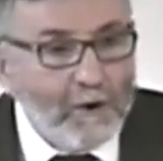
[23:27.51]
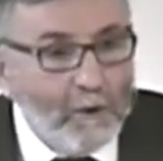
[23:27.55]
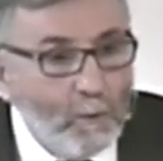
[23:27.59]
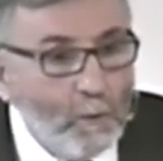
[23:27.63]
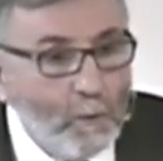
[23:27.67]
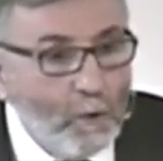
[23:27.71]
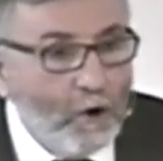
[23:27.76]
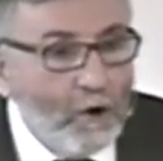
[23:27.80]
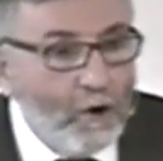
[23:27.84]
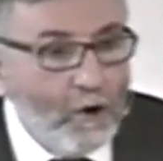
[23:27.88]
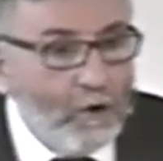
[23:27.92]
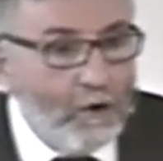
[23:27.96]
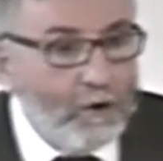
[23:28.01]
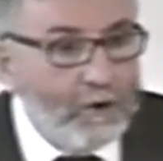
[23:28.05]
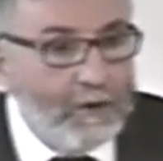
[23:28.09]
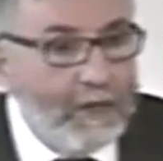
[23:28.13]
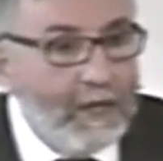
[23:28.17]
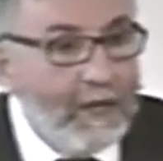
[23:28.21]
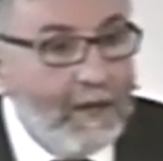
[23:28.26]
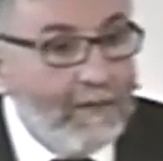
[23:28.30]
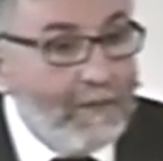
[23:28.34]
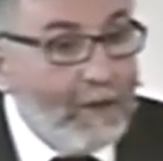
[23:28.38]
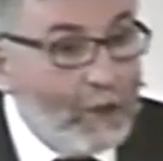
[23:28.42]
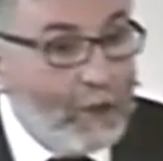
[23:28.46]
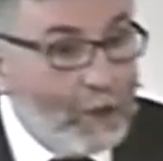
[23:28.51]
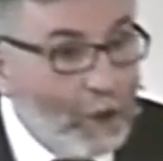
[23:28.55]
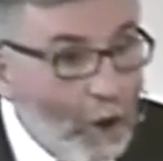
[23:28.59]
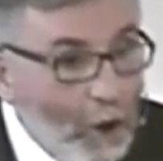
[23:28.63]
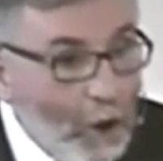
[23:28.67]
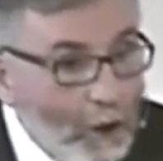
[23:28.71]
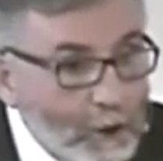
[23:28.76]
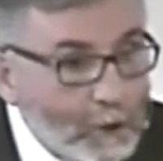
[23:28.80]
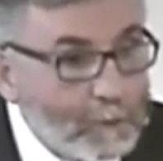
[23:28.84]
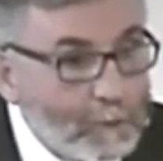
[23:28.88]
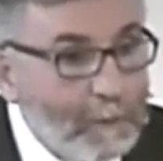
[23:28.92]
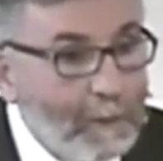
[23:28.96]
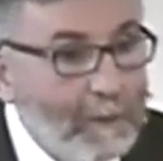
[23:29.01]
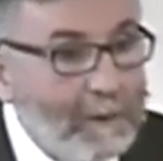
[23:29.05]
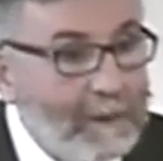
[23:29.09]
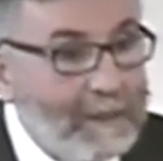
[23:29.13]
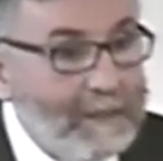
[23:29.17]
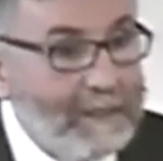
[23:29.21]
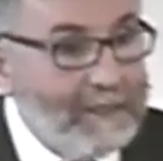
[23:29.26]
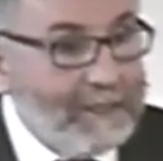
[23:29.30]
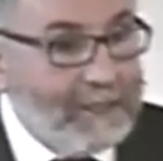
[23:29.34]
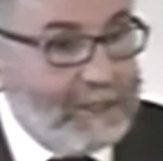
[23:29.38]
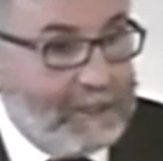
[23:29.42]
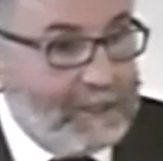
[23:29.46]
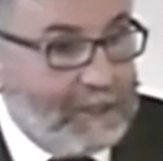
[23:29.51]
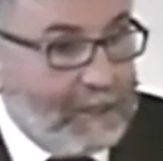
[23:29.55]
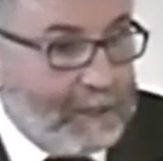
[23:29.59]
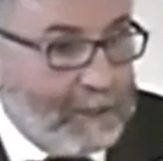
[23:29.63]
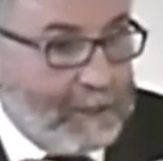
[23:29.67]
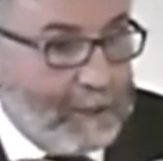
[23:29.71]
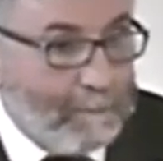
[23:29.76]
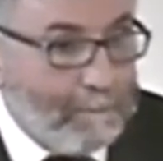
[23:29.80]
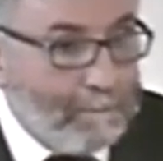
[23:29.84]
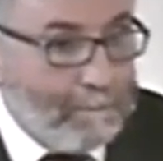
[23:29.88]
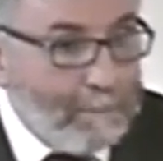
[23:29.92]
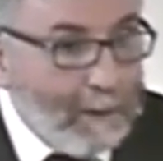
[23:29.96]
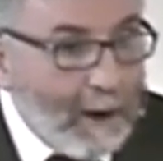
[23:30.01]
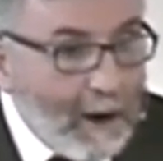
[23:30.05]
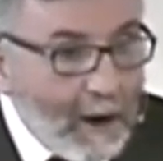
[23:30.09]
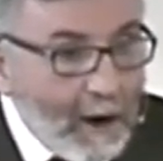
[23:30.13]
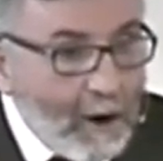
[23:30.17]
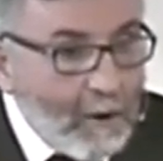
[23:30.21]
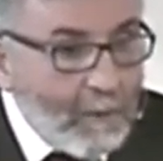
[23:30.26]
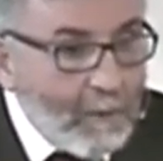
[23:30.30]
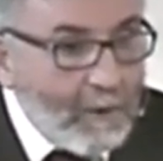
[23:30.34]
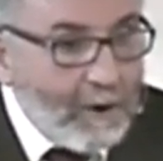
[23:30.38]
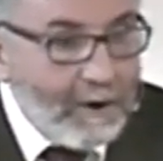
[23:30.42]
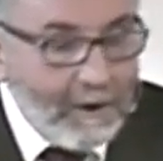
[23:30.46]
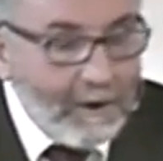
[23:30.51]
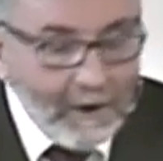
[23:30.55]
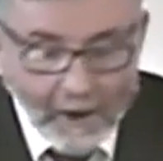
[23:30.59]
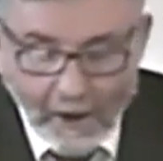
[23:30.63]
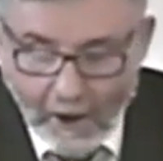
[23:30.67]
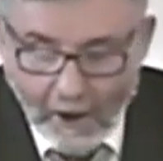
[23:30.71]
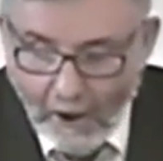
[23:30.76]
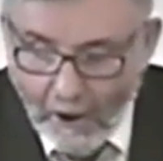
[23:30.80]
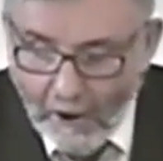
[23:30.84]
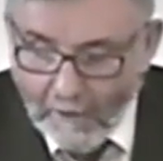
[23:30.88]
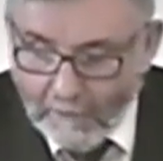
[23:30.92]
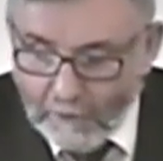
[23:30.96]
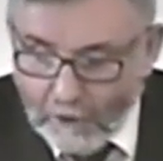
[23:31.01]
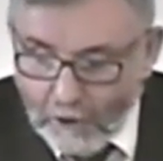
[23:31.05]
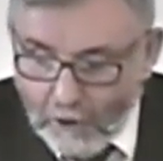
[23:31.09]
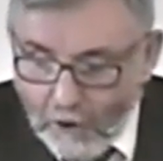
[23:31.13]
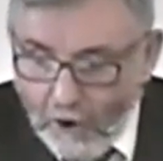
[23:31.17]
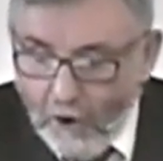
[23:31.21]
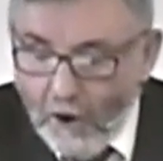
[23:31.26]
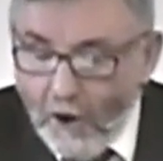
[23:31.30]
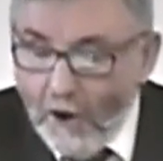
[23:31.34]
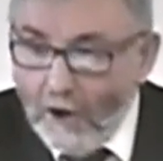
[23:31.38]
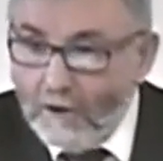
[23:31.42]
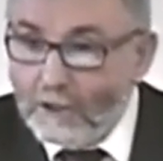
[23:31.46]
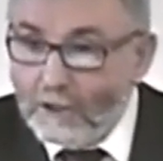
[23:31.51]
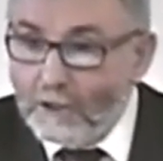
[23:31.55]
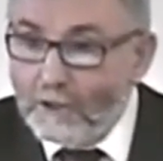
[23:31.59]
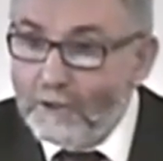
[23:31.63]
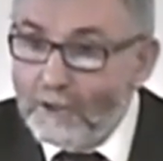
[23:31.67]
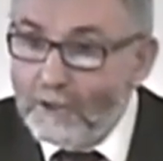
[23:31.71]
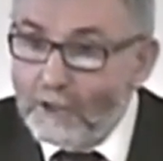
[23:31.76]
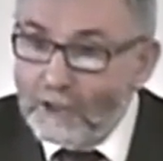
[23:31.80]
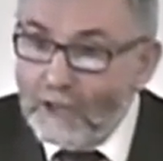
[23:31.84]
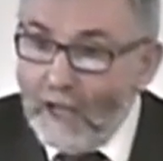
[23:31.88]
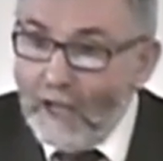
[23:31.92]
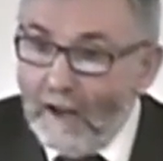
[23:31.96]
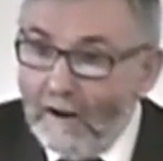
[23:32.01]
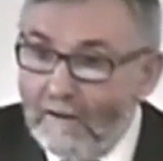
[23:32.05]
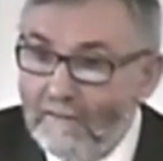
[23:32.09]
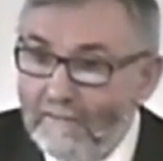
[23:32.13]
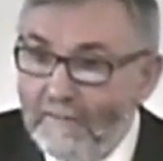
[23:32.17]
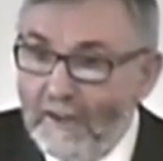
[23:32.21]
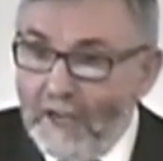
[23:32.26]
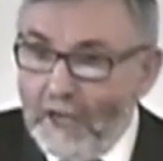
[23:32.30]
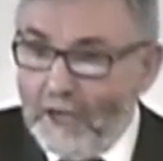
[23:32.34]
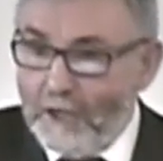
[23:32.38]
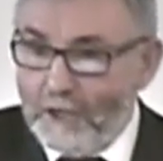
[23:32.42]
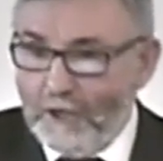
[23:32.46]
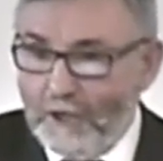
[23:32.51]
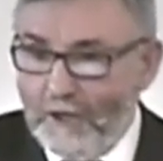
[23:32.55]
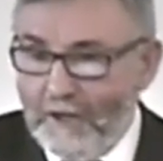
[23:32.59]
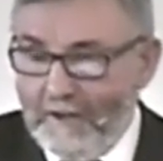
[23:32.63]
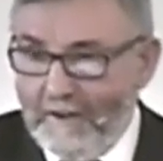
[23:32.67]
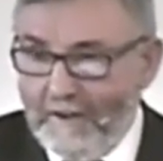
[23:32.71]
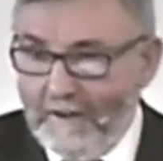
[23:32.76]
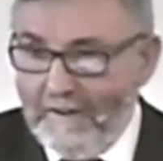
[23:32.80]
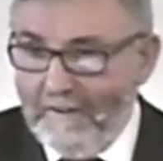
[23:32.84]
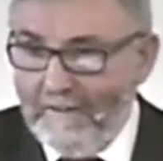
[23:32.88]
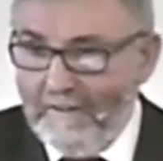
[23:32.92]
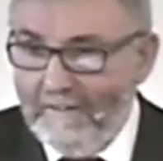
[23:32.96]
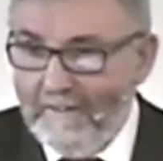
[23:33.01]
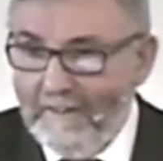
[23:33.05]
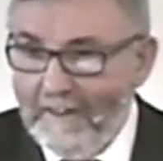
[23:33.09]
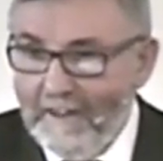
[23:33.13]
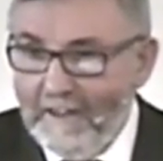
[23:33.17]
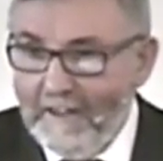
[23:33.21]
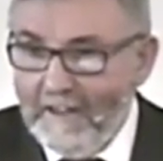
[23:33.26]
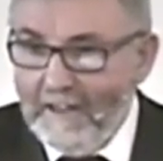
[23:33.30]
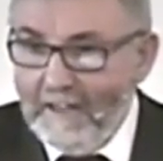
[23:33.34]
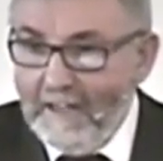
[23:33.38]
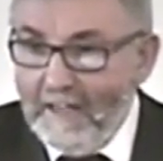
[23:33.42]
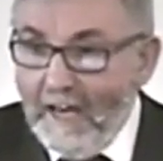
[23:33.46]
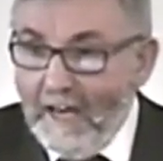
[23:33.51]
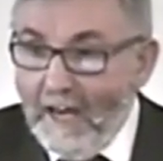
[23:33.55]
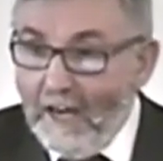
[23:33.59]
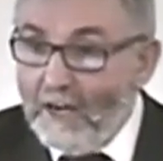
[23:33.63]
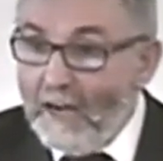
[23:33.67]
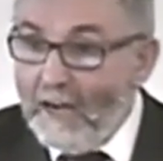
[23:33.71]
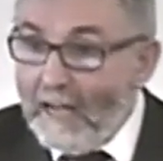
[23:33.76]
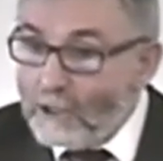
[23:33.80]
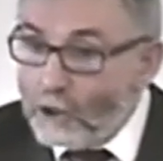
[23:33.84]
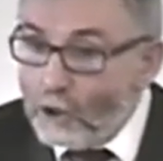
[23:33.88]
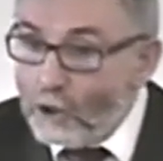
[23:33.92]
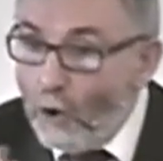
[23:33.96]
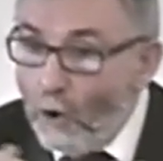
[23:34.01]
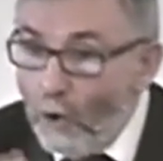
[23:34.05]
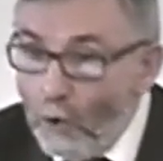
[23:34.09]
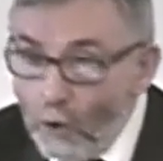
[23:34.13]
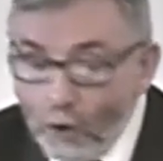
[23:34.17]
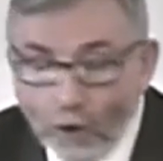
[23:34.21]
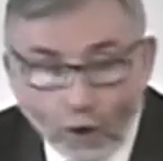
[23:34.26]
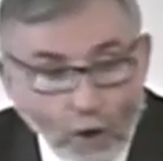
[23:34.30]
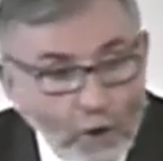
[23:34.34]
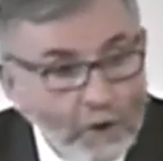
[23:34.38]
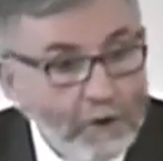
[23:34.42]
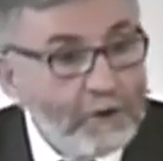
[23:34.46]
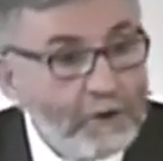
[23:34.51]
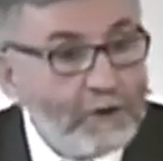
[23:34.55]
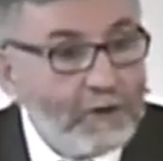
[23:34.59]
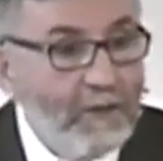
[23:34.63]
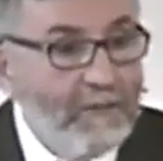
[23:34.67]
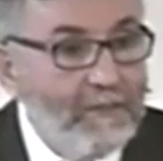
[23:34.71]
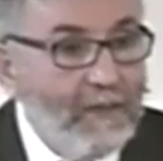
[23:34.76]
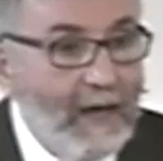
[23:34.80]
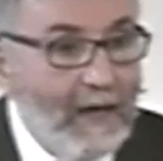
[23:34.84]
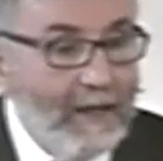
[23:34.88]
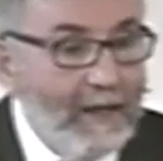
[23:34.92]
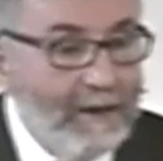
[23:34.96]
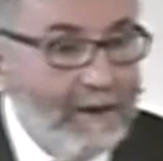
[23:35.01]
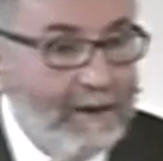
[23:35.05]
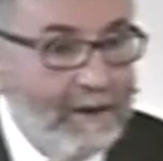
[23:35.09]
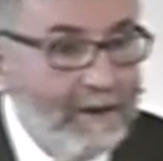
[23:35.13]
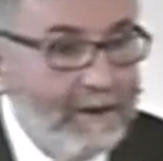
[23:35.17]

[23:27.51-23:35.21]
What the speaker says: world, the gospel is still the power of God to salvation. And let's hold on to that.